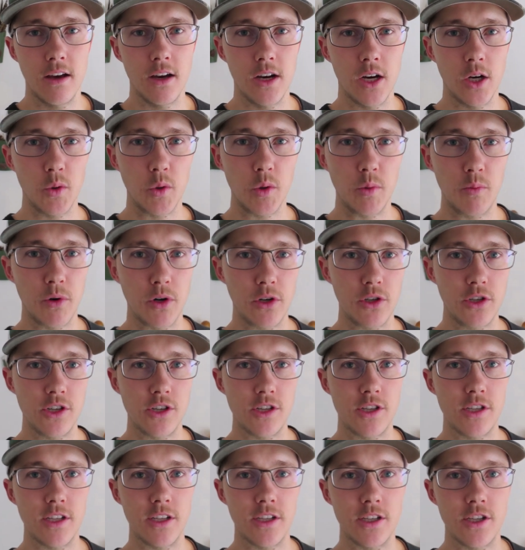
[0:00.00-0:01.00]
Uh, we
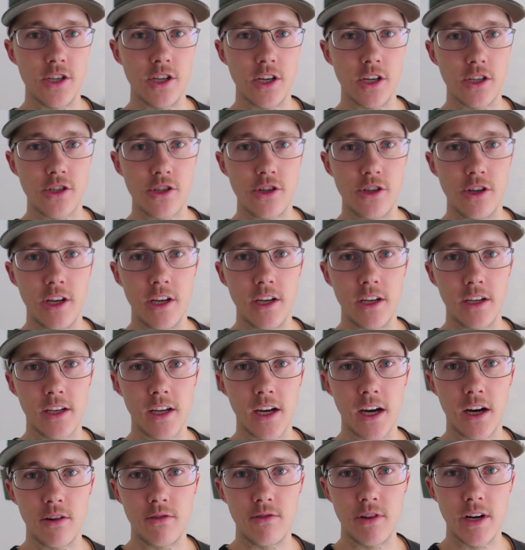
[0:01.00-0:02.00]
purchased this yesterday at
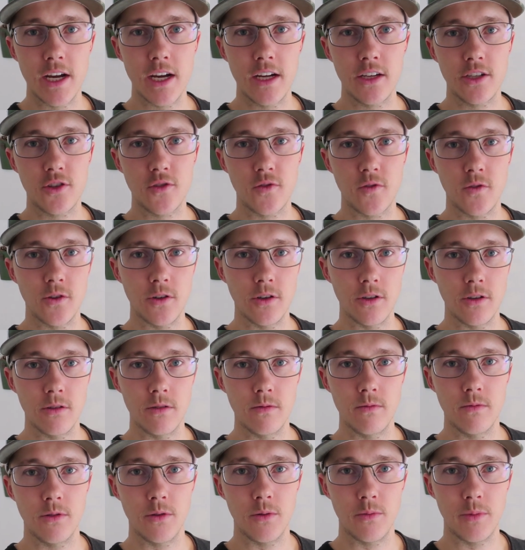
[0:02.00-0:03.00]
Cal Ranch
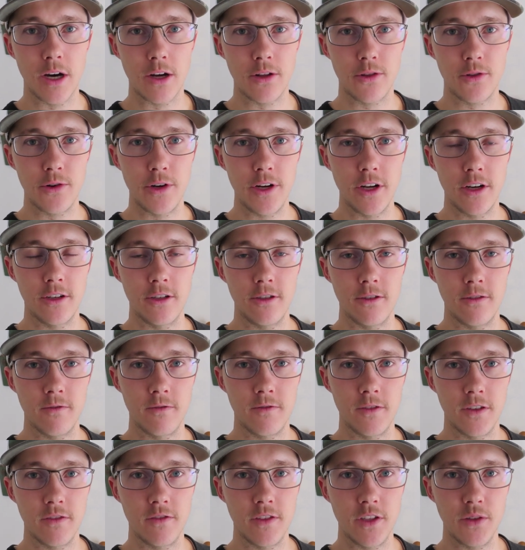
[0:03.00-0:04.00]
for about
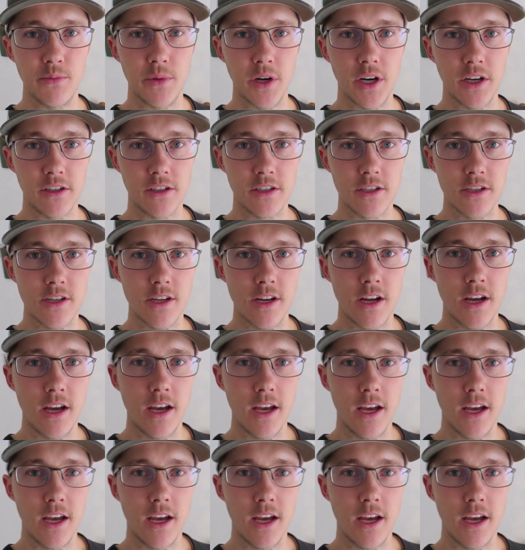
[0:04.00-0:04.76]
350 bucks,